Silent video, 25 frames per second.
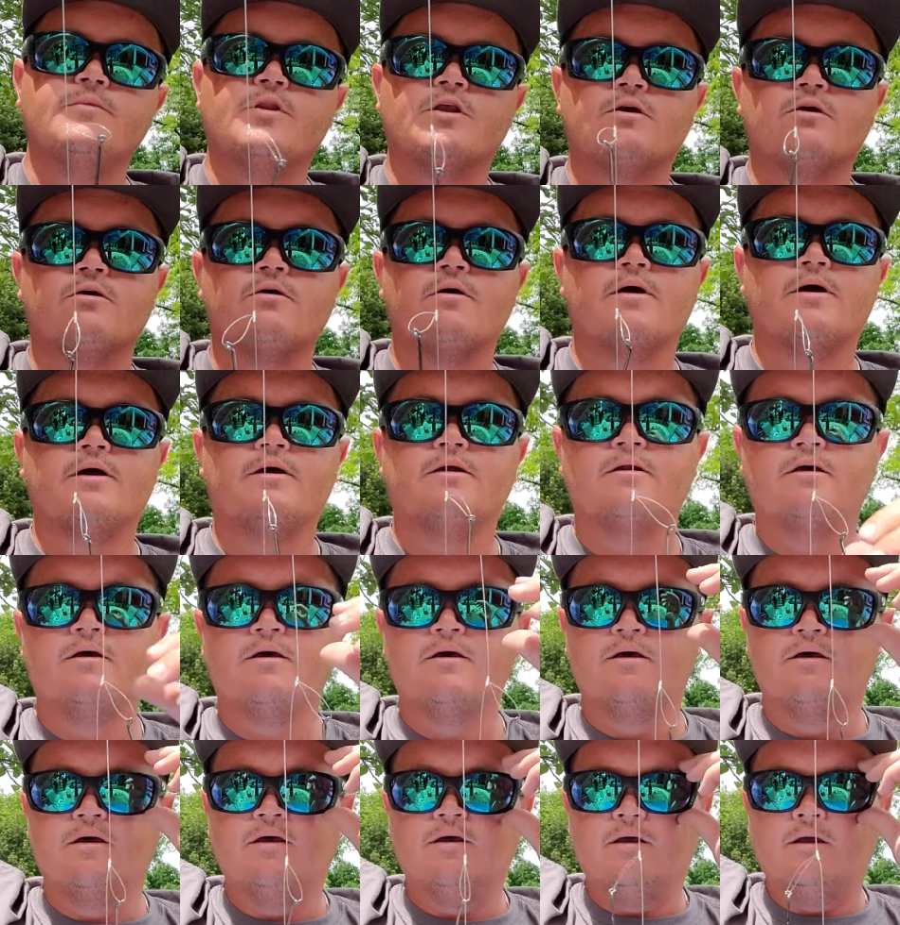Alright,
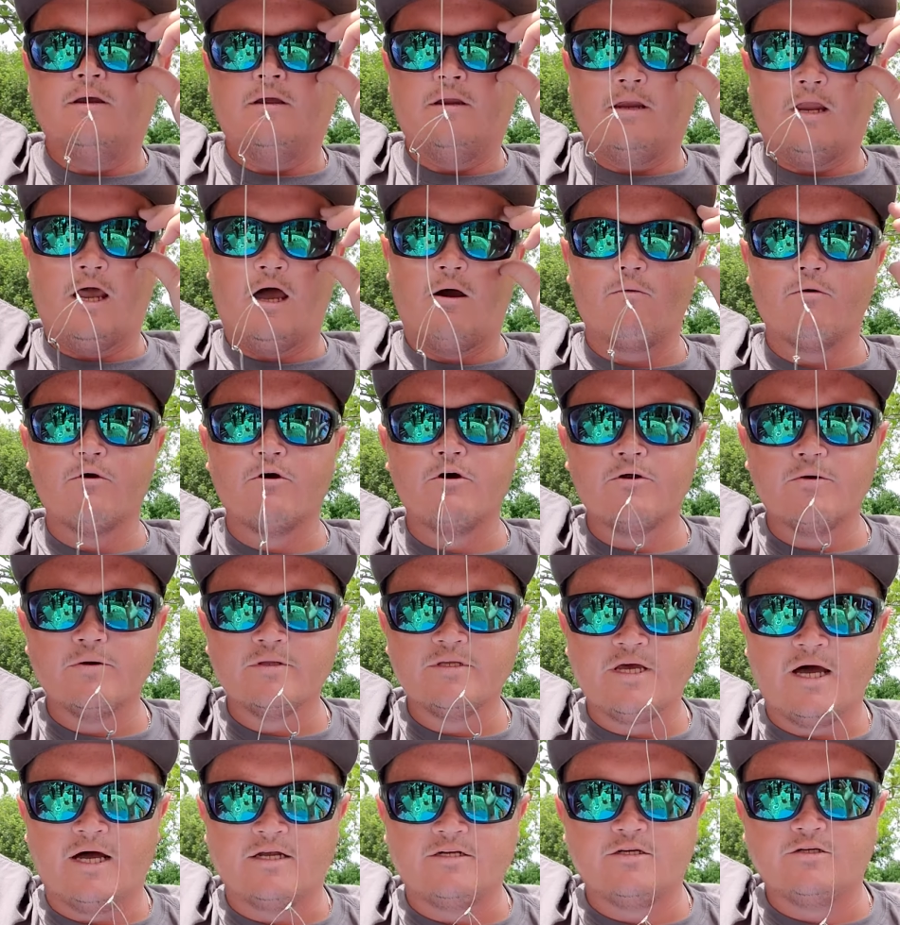now we're going to
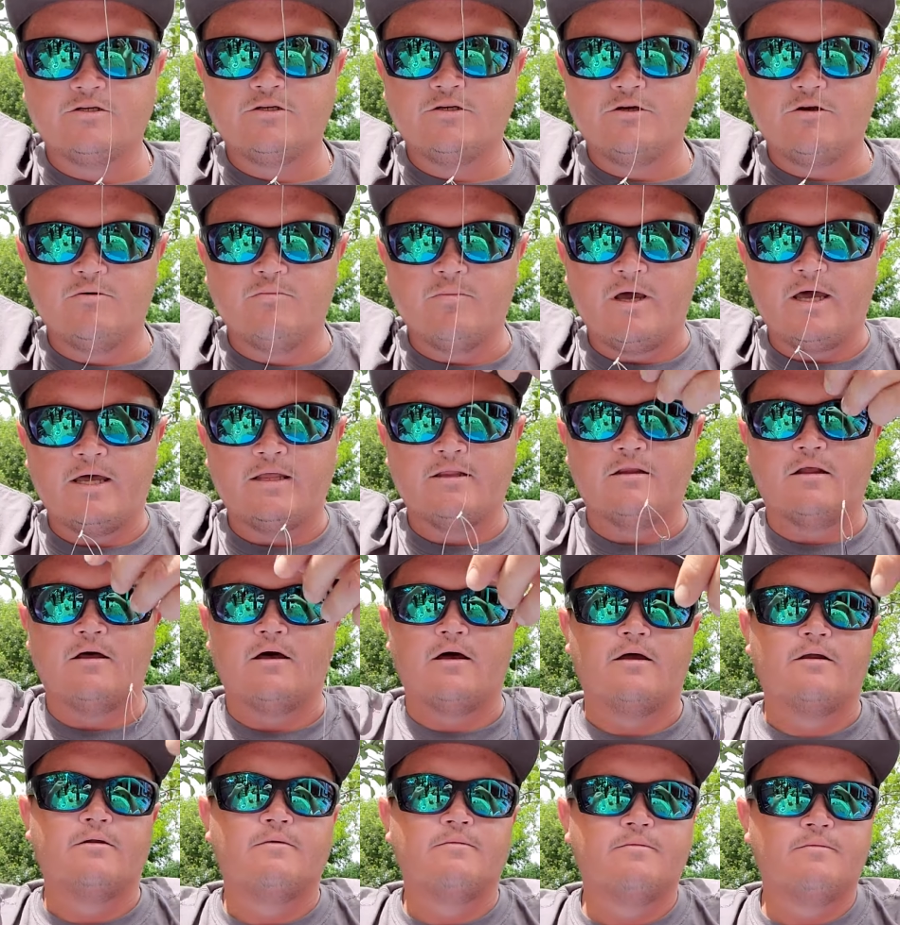attach it to your main
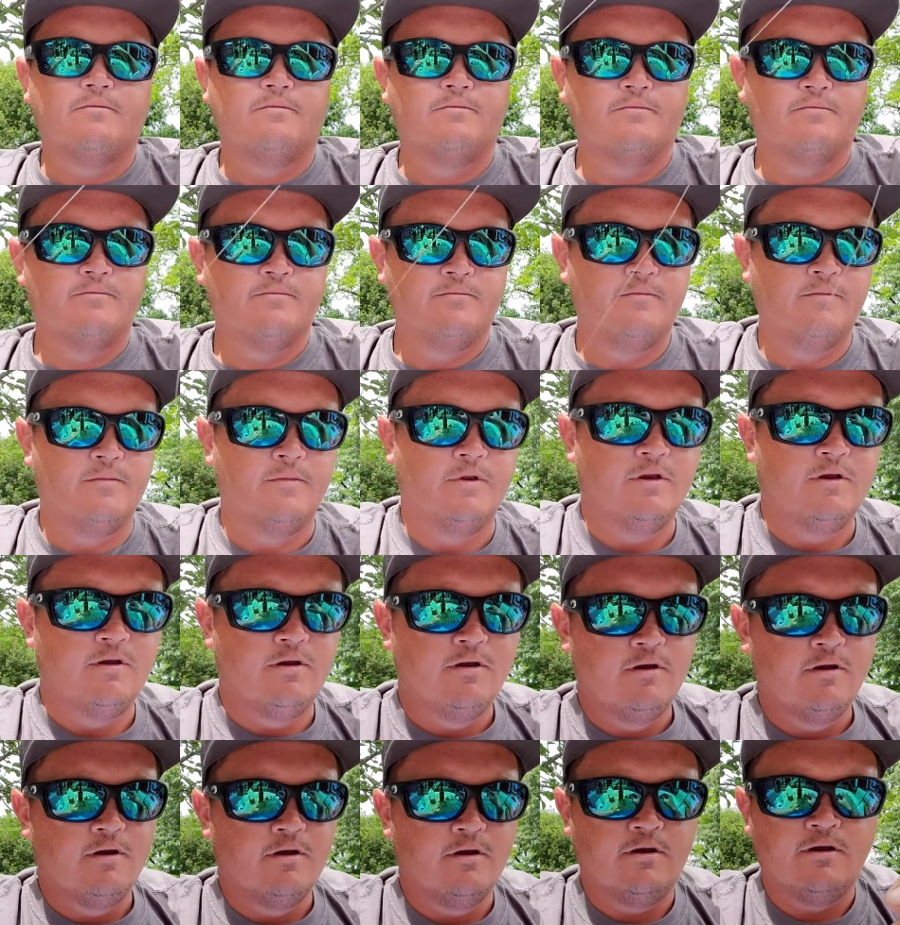line. I
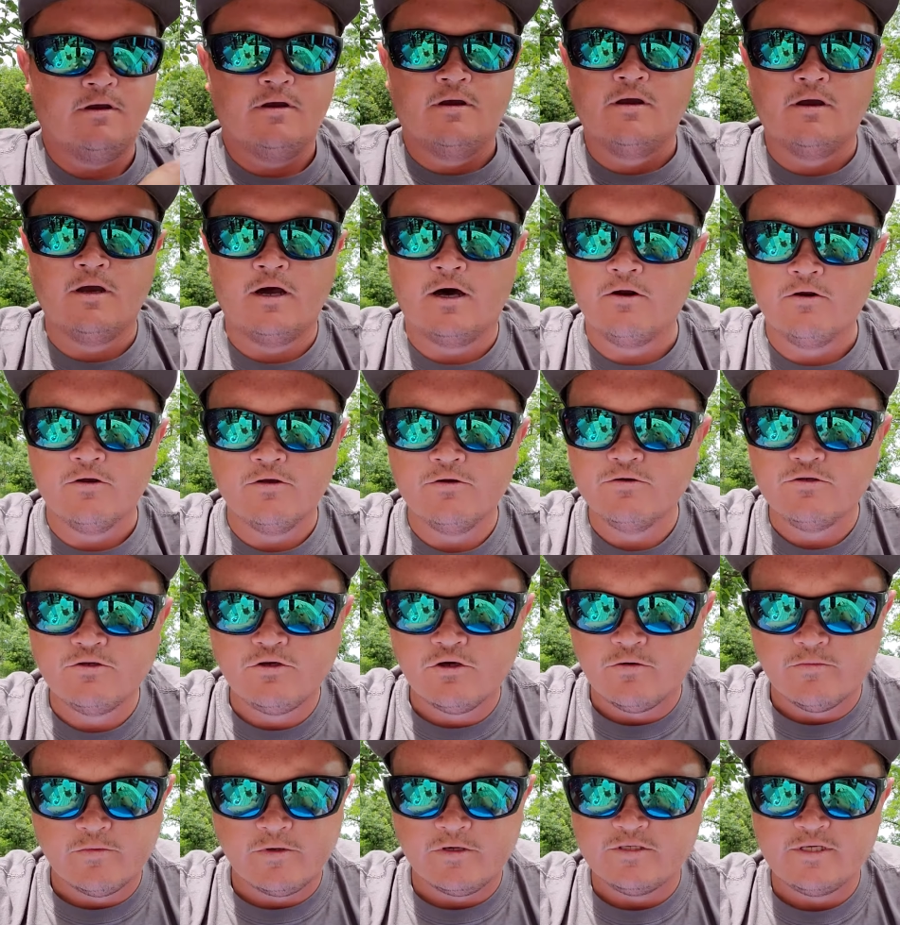don't use
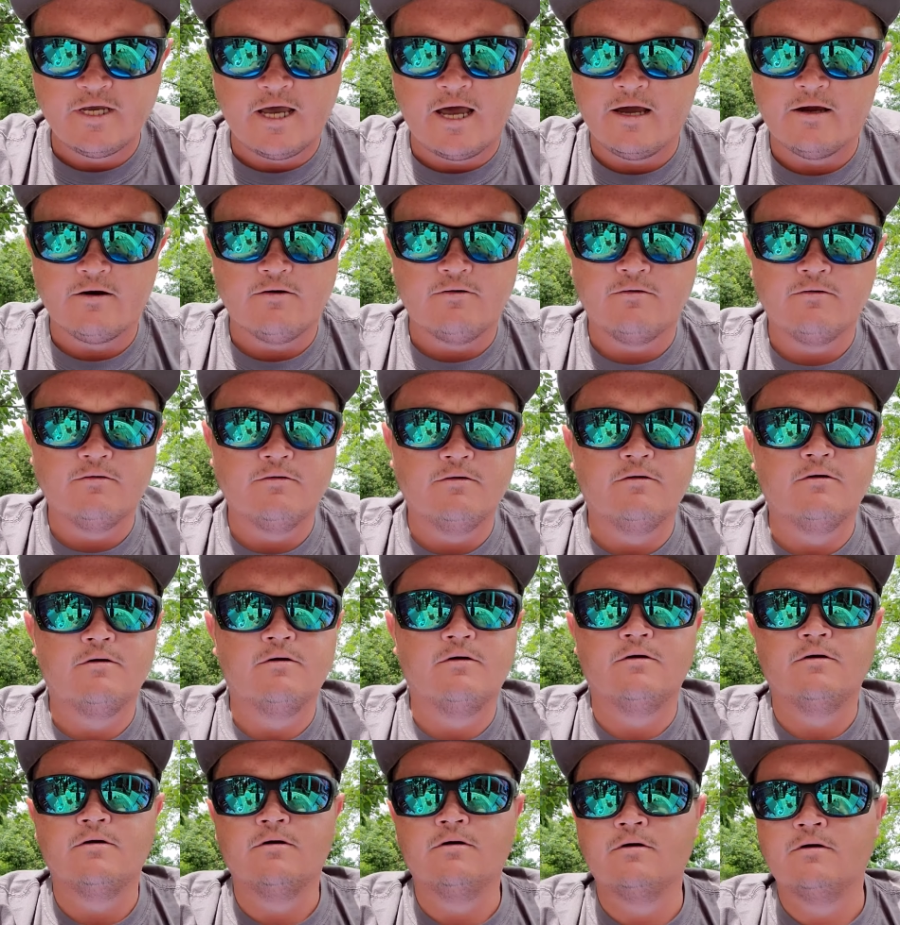terminal tackle
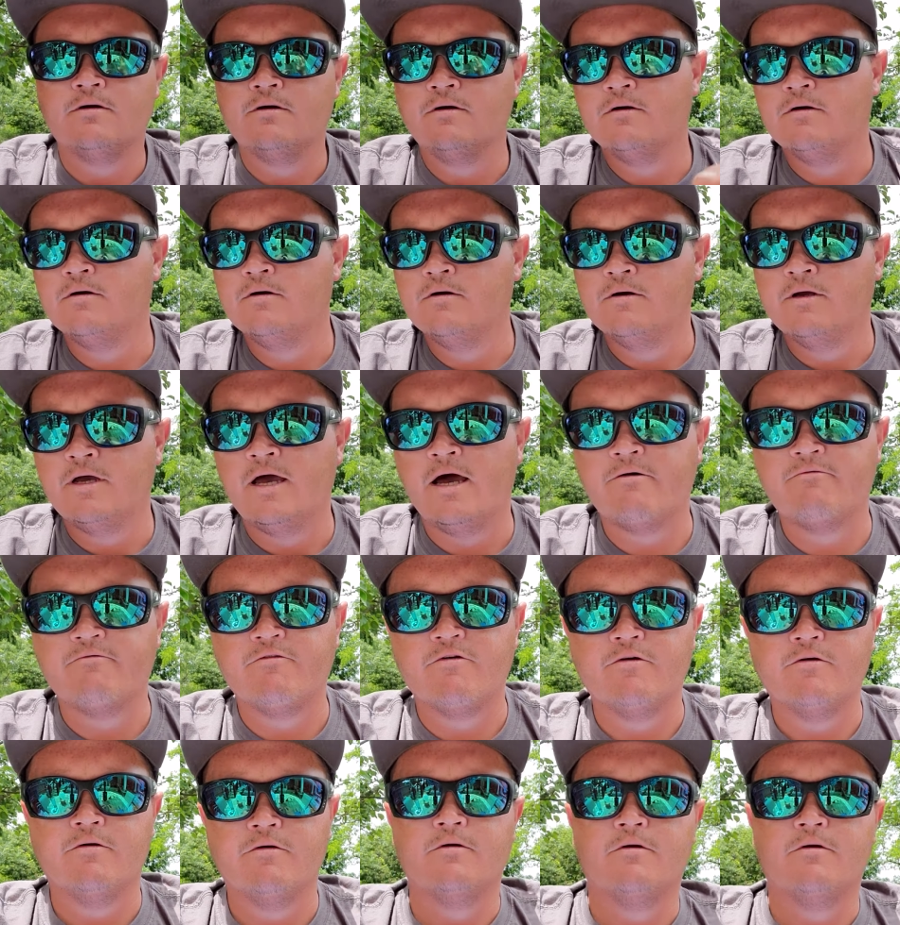ever.